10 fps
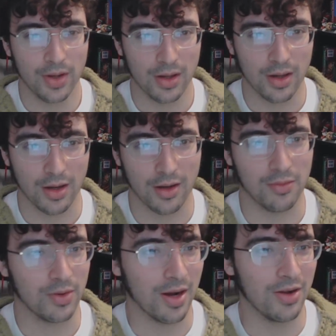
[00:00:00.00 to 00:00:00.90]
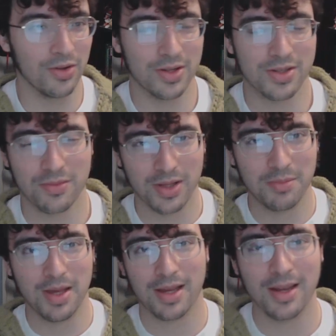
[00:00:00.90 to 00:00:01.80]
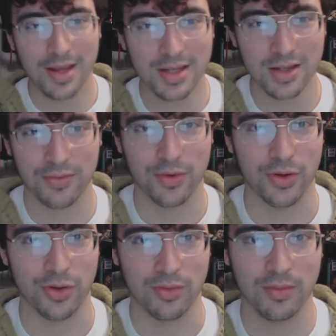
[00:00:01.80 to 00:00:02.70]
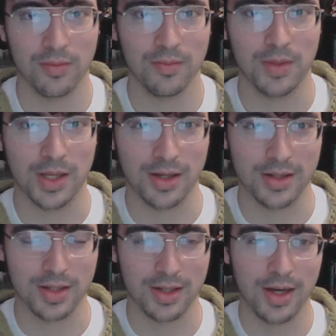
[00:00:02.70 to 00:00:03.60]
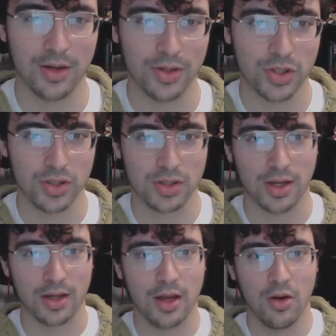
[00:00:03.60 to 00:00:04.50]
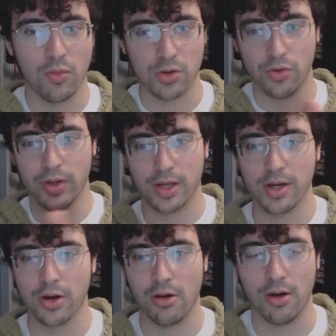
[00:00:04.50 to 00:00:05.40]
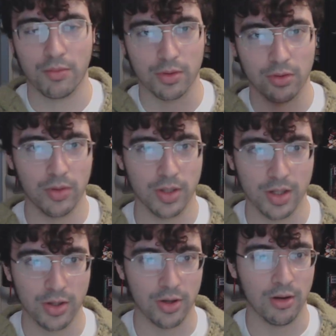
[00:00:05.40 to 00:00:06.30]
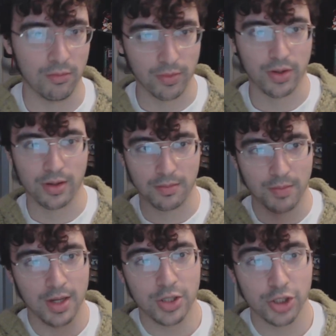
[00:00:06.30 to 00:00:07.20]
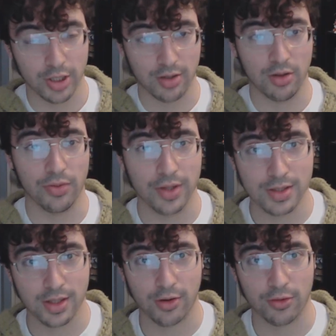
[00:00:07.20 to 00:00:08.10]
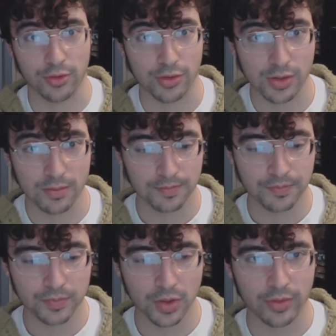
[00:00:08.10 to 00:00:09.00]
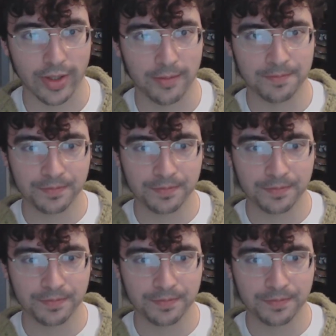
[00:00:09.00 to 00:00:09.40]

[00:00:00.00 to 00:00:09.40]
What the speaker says: Cahill doesn't really make it easy for you, because again, he's just like, we're going here and we're going here and we're gonna check in on these characters, okay?